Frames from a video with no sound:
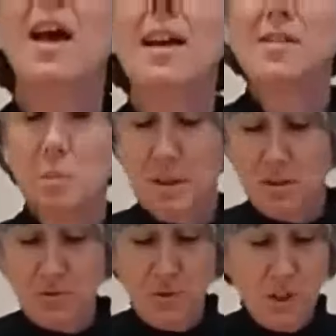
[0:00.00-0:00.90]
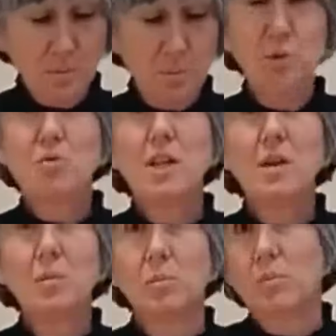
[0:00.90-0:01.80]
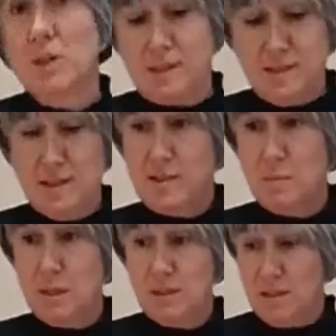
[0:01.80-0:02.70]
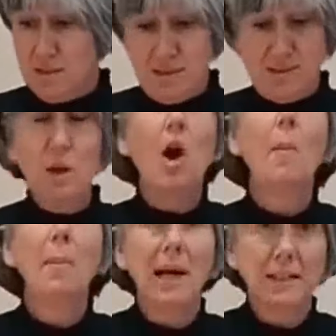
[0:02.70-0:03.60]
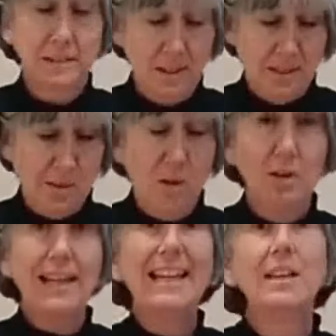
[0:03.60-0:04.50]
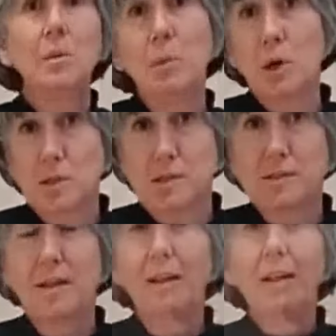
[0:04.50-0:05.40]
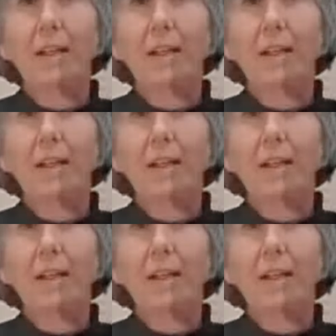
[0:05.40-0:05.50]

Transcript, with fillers: It's a bit of fun, but really what's nice about this, it's the compact. It's all in the box.